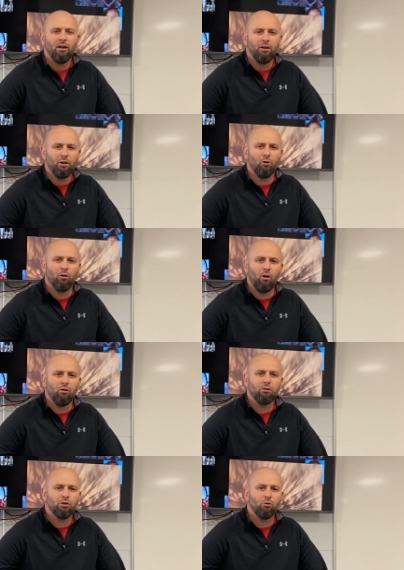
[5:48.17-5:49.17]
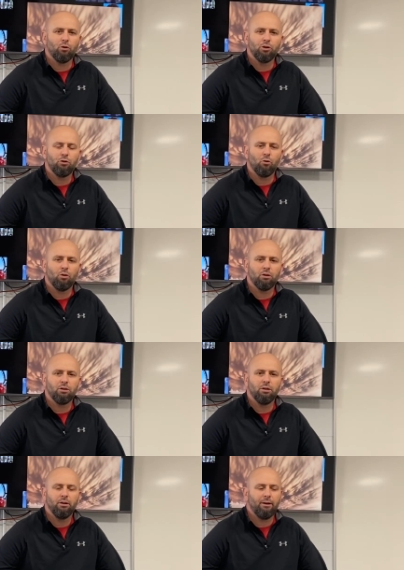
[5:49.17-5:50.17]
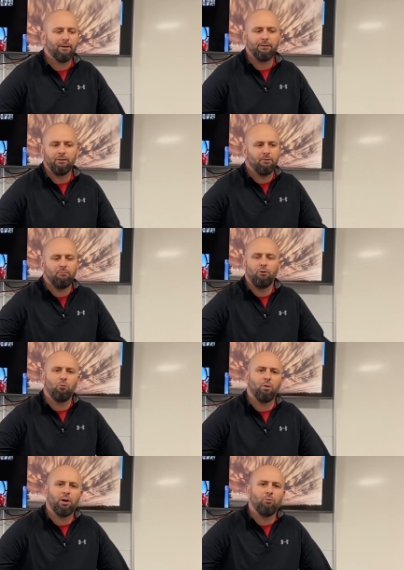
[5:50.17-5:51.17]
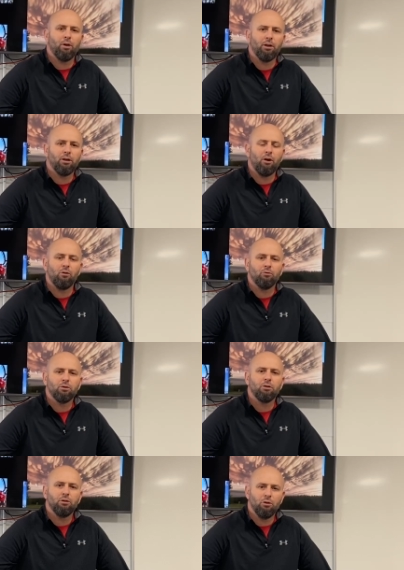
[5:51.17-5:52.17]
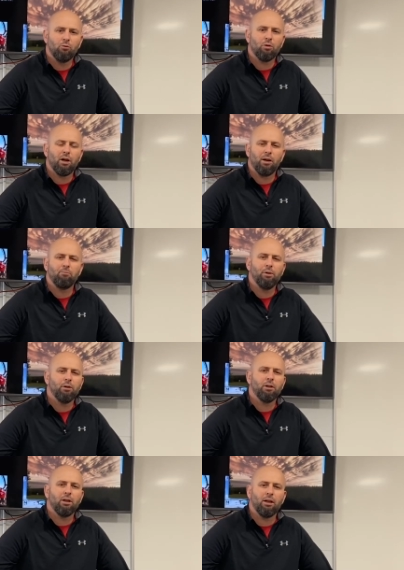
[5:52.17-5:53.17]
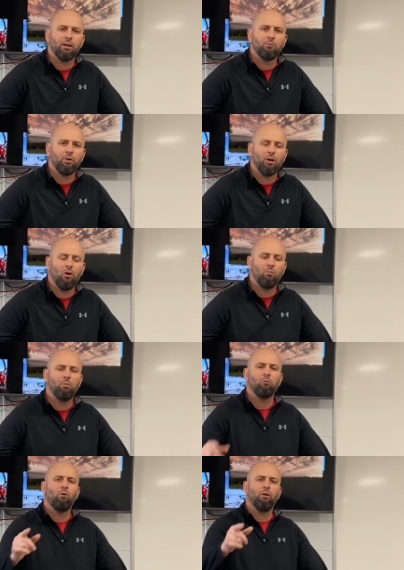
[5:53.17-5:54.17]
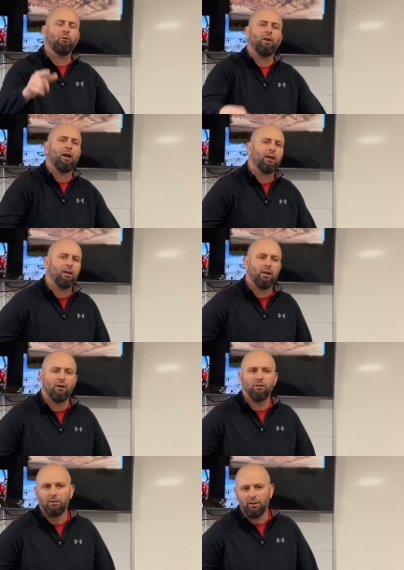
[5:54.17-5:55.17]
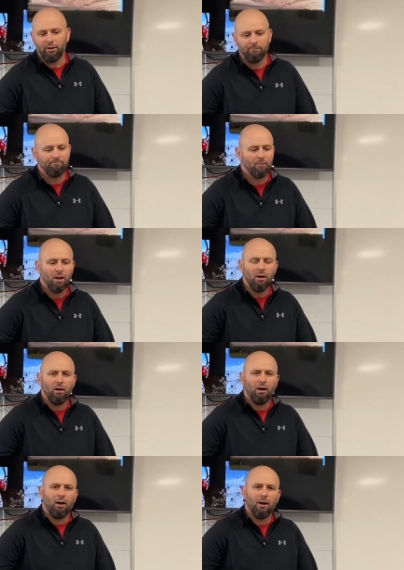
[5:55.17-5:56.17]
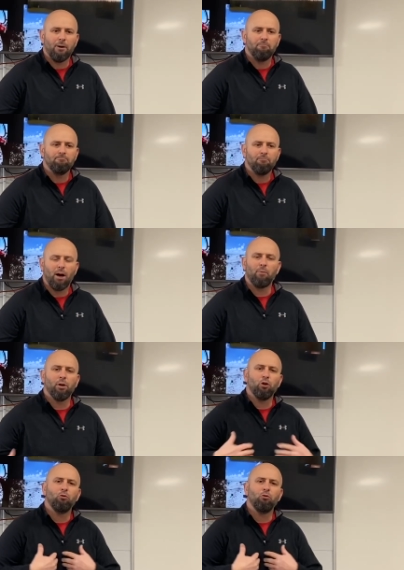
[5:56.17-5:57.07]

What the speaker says: You know, long story short, nobody really knows. You know, we're kind of building it as we go, but one thing I can guarantee you, I'm gonna do